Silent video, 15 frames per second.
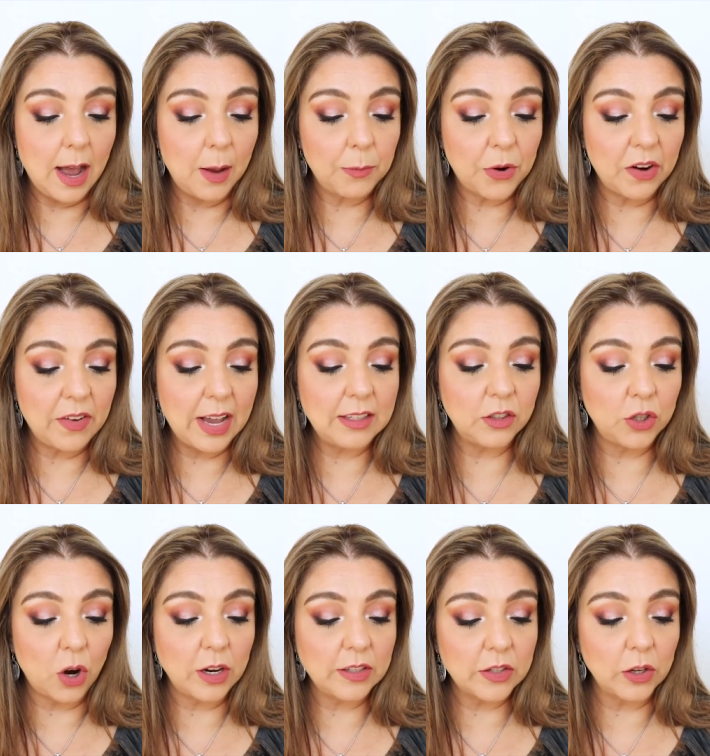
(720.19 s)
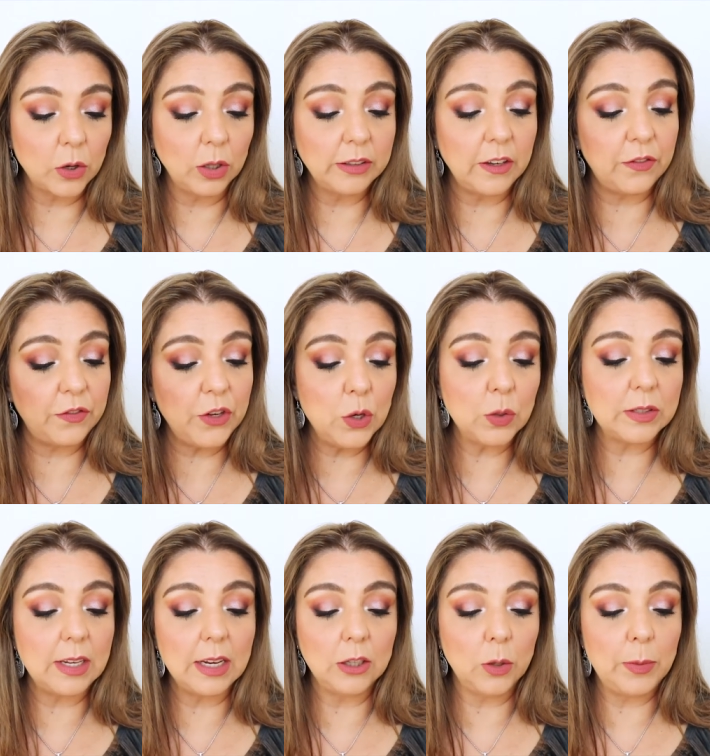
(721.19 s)
Um, provides dark circle
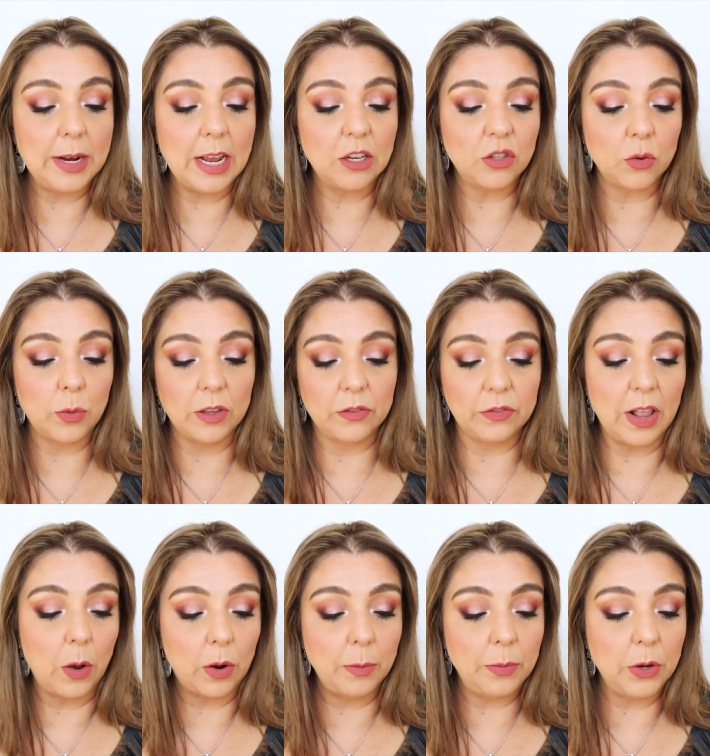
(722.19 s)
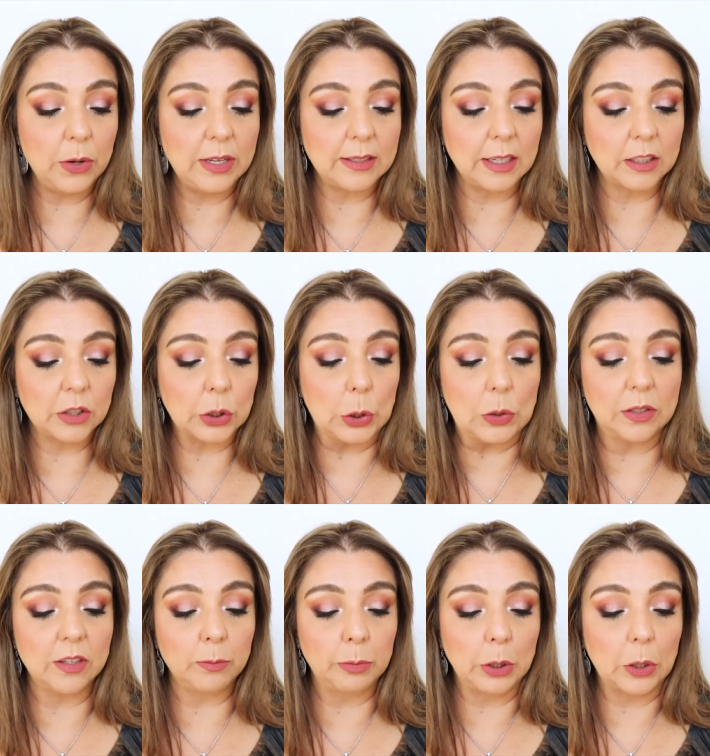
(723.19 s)
diffusing illumination with Flower Beauty's
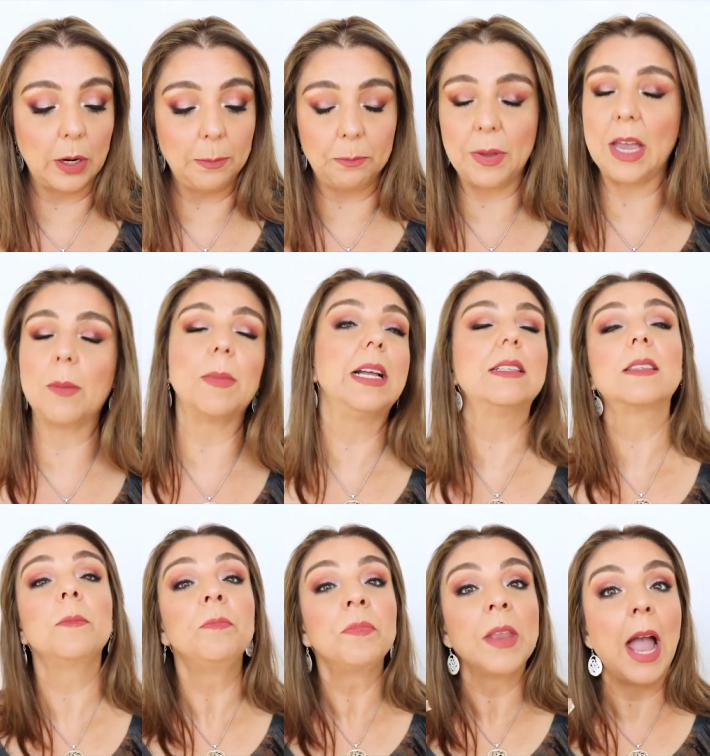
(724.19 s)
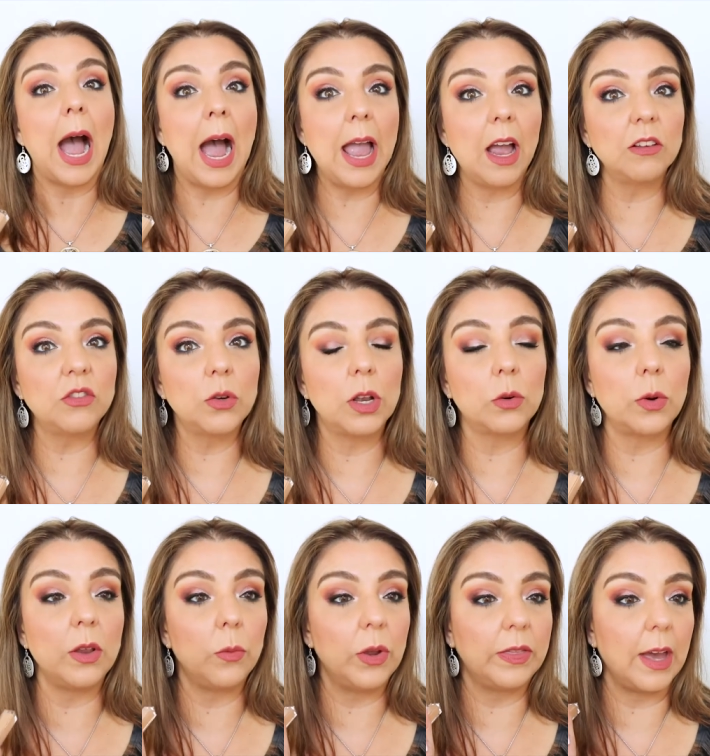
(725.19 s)
exclusive blurring pigments. I have to
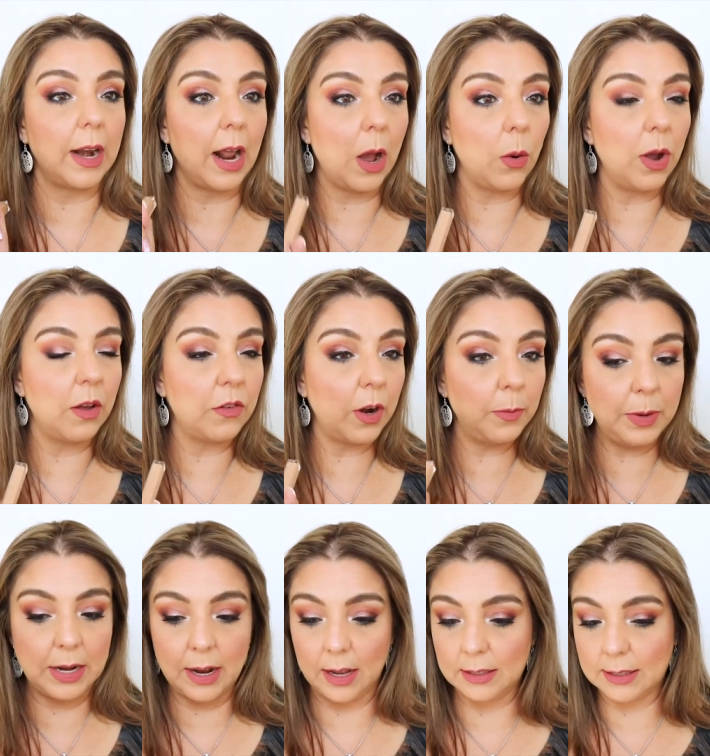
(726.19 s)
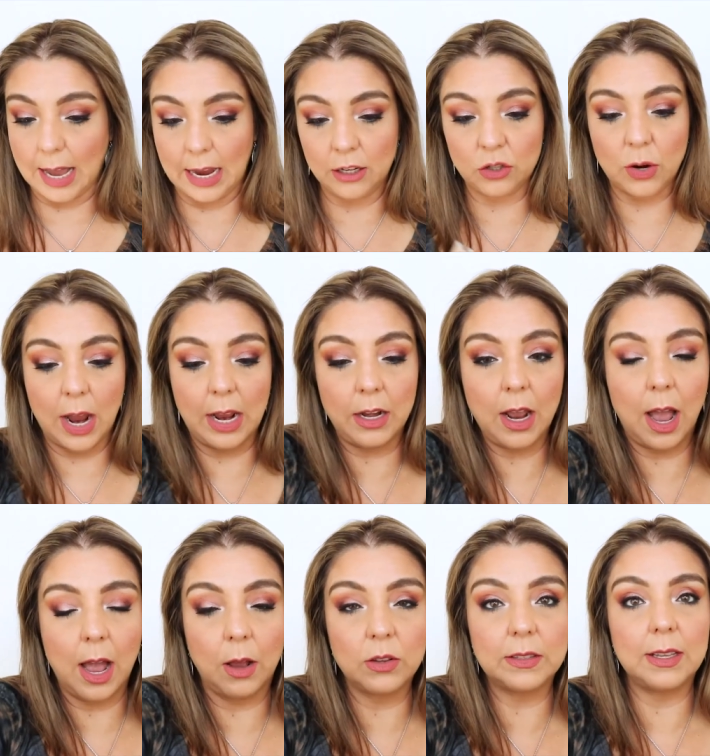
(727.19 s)
agree with that. However, because I tried
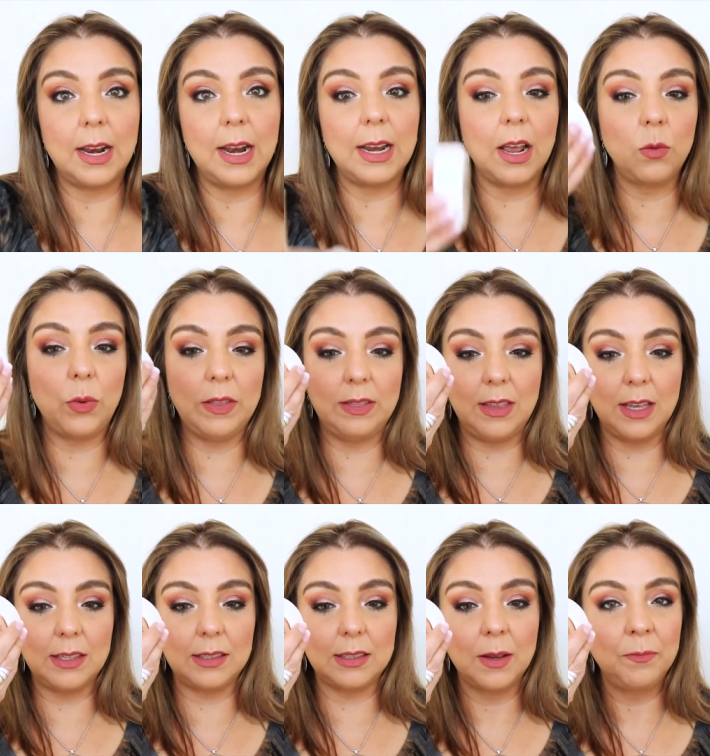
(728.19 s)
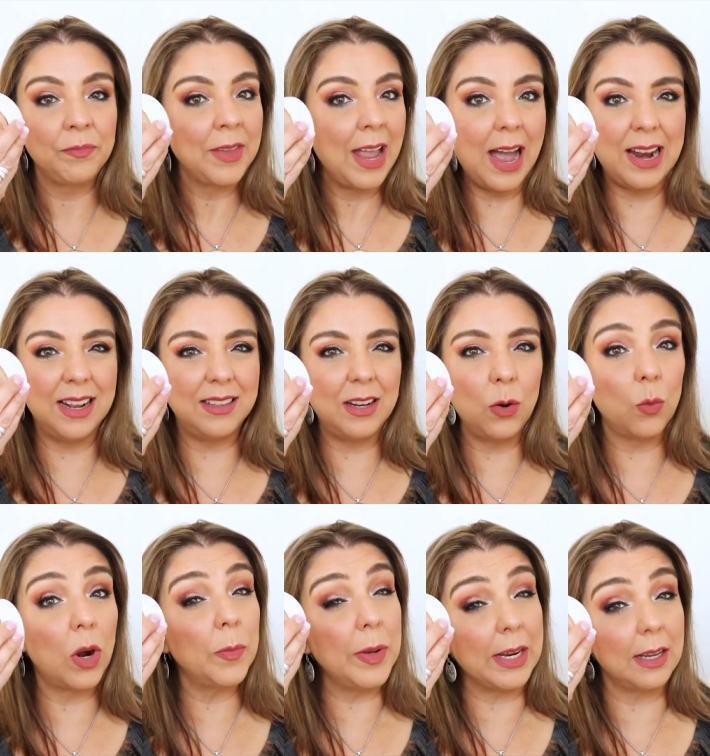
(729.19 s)
uh, setting it with this and it didn't
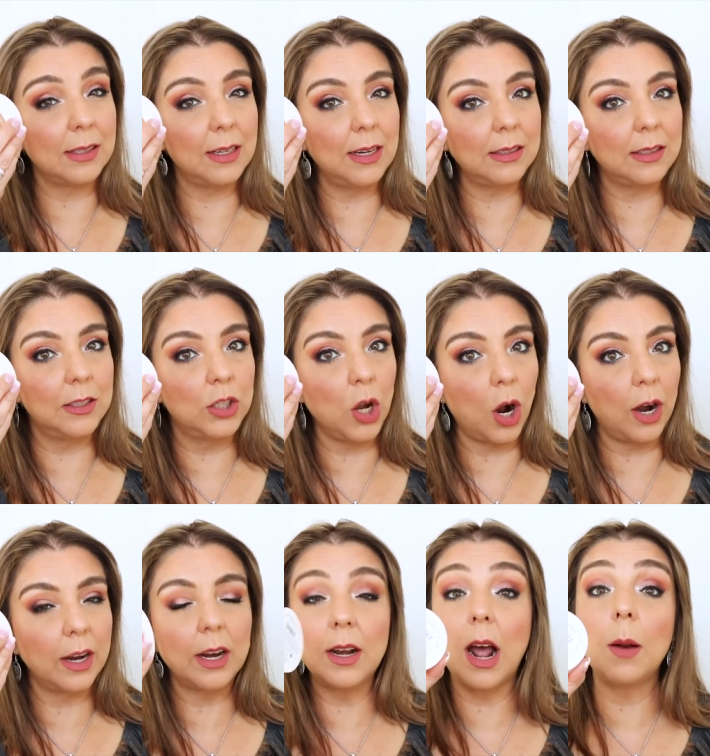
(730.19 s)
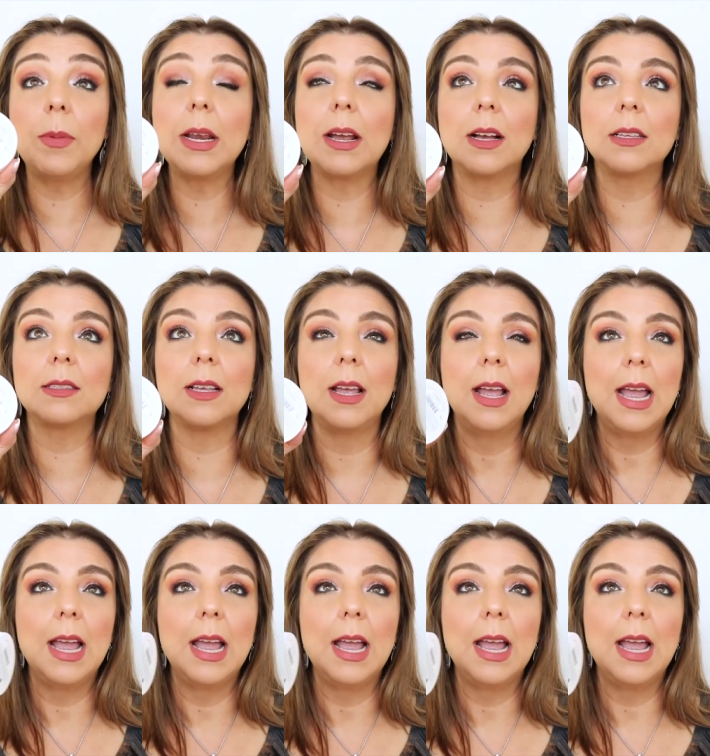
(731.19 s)
work because it is dark. Not because